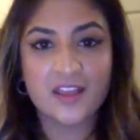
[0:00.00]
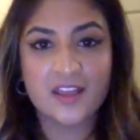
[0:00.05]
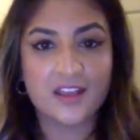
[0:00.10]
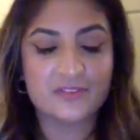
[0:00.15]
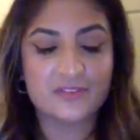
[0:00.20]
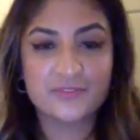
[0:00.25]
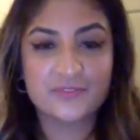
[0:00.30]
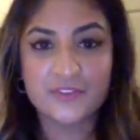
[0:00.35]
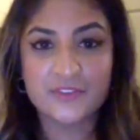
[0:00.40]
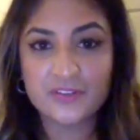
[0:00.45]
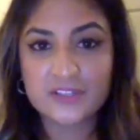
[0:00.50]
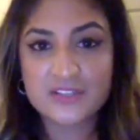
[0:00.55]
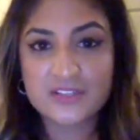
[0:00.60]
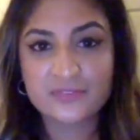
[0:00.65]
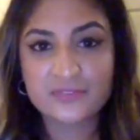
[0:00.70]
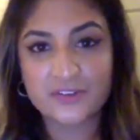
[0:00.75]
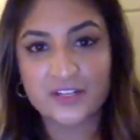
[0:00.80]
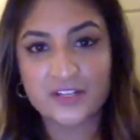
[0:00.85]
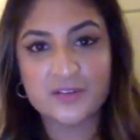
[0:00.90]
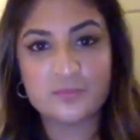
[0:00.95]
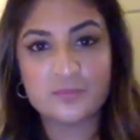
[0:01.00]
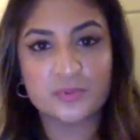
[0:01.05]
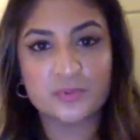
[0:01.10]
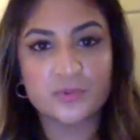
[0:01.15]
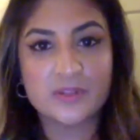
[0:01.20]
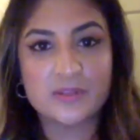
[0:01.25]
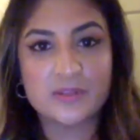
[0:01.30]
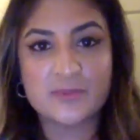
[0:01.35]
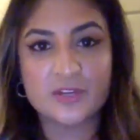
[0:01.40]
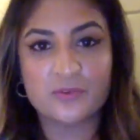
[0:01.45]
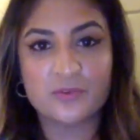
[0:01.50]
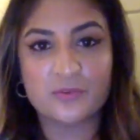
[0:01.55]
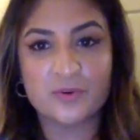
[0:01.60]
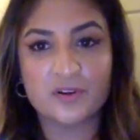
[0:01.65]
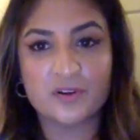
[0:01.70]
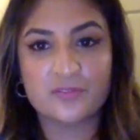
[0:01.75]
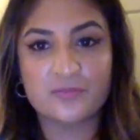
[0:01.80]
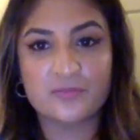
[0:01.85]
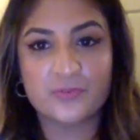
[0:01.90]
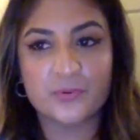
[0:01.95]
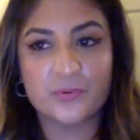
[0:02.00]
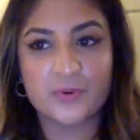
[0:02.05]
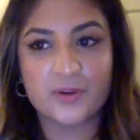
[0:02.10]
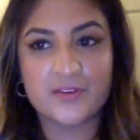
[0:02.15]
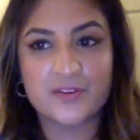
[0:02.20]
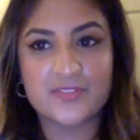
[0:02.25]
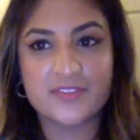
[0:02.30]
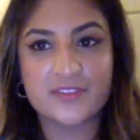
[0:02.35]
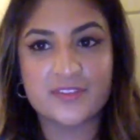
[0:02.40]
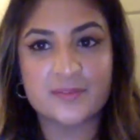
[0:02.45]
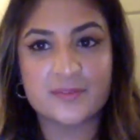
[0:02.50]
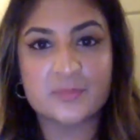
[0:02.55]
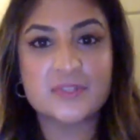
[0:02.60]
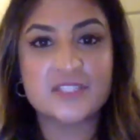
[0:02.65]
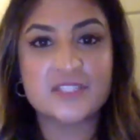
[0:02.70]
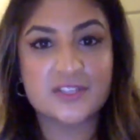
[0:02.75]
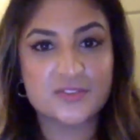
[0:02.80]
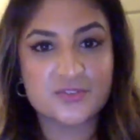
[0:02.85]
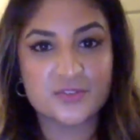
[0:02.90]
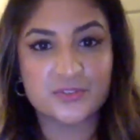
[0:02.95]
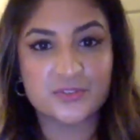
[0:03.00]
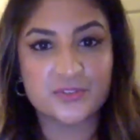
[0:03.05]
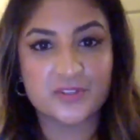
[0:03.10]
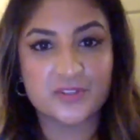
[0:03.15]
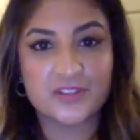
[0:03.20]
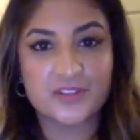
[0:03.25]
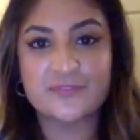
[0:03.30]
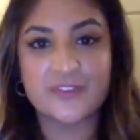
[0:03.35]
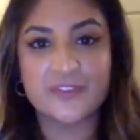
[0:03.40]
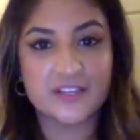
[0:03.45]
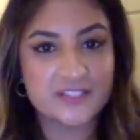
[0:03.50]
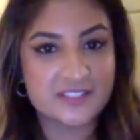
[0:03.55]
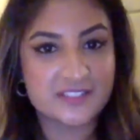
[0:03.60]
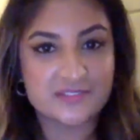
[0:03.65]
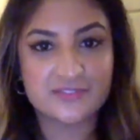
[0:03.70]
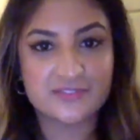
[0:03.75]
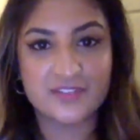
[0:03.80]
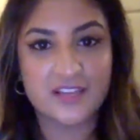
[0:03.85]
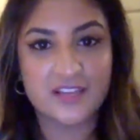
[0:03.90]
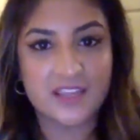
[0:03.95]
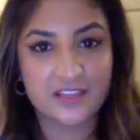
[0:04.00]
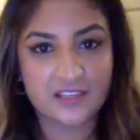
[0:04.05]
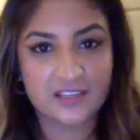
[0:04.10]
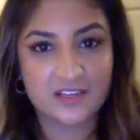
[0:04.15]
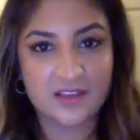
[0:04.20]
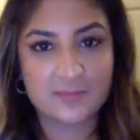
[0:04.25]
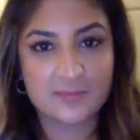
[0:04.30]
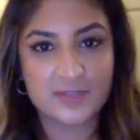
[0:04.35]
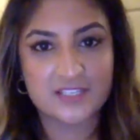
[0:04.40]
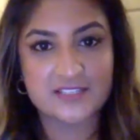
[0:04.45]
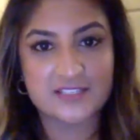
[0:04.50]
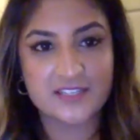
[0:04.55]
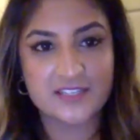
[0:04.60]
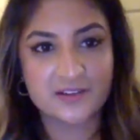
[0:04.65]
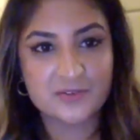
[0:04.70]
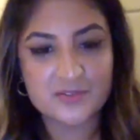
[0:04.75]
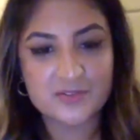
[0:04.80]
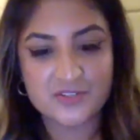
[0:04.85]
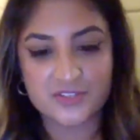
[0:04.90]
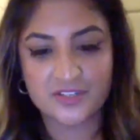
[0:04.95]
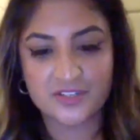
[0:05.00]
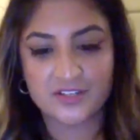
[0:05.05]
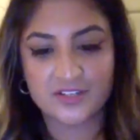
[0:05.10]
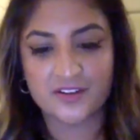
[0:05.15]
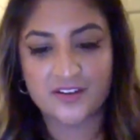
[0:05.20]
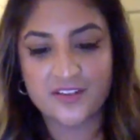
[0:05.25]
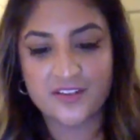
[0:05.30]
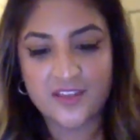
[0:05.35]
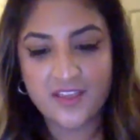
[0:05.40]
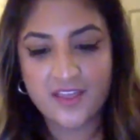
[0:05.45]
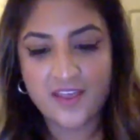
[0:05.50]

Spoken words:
fearing for unemployment, or for the potential effects of an economic downturn.